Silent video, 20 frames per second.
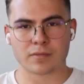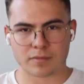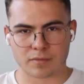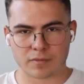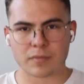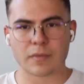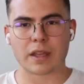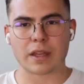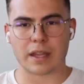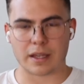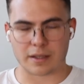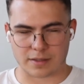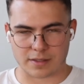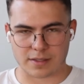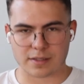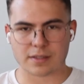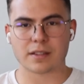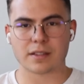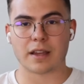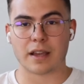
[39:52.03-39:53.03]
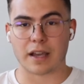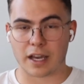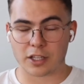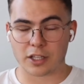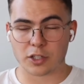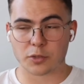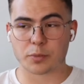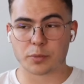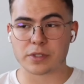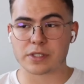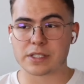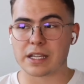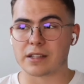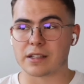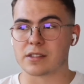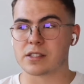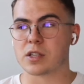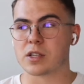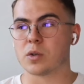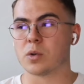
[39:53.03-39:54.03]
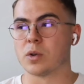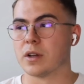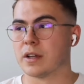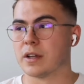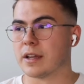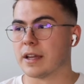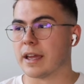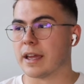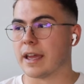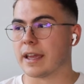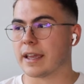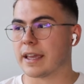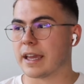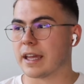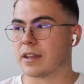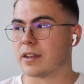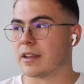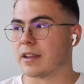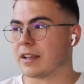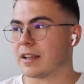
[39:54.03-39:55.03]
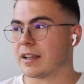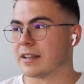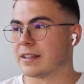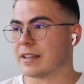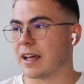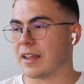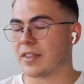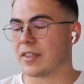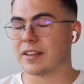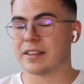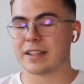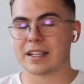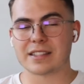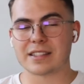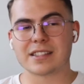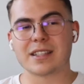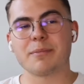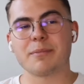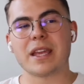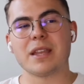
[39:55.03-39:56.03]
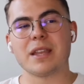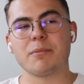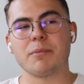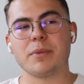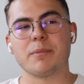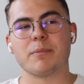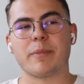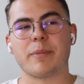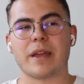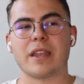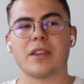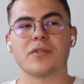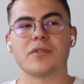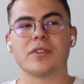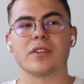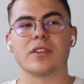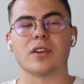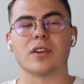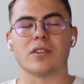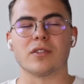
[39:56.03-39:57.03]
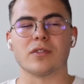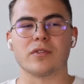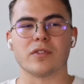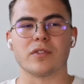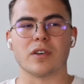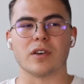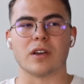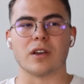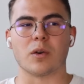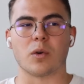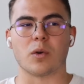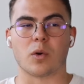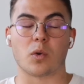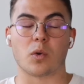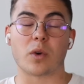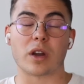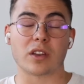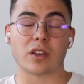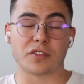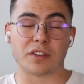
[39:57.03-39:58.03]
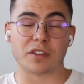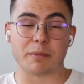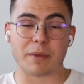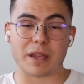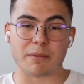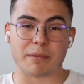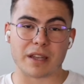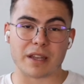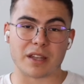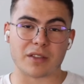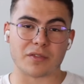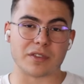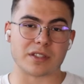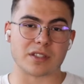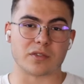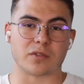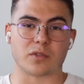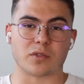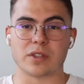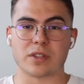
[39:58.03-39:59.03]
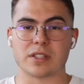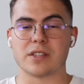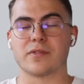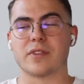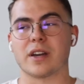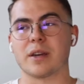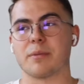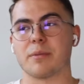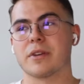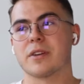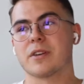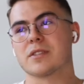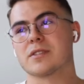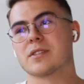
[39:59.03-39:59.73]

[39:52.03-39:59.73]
Yes, 100%. So again, I think that's the main benefit of, or one of the main benefits of Grizzly.fi, because